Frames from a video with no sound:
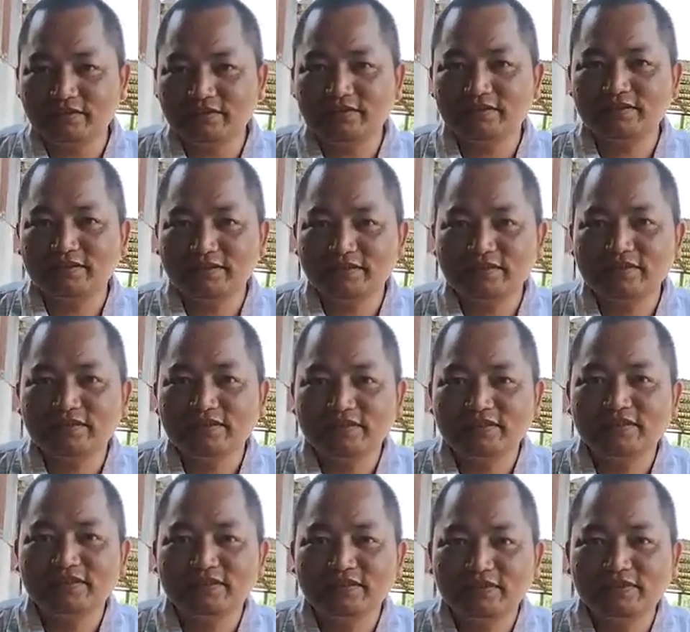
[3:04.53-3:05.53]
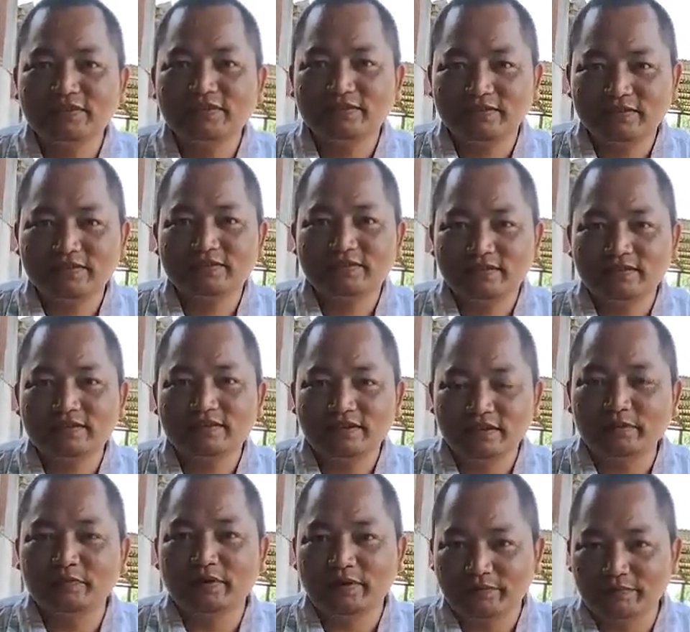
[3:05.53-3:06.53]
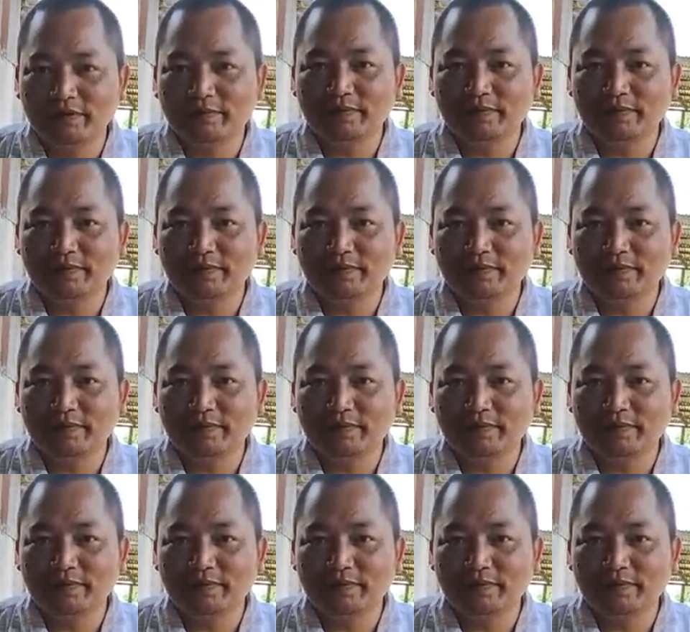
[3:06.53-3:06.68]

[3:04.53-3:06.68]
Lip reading: Yes. Okay, that's all.